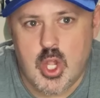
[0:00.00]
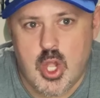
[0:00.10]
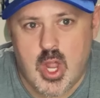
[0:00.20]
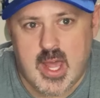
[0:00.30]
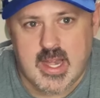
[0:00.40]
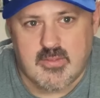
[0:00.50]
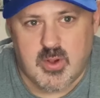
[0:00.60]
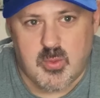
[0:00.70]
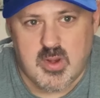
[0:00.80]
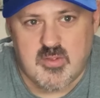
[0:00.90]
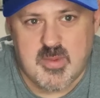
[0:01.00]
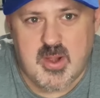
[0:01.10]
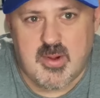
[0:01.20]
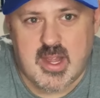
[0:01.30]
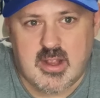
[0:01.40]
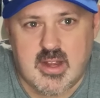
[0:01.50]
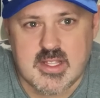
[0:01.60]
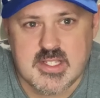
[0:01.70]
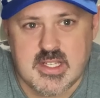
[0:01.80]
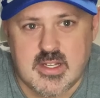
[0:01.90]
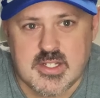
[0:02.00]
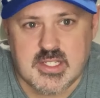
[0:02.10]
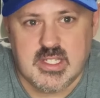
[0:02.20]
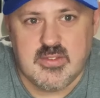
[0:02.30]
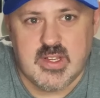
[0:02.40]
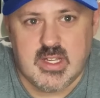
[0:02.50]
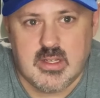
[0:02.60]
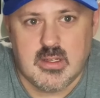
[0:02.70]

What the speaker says: Not every one of my record has an inner sleeve in it.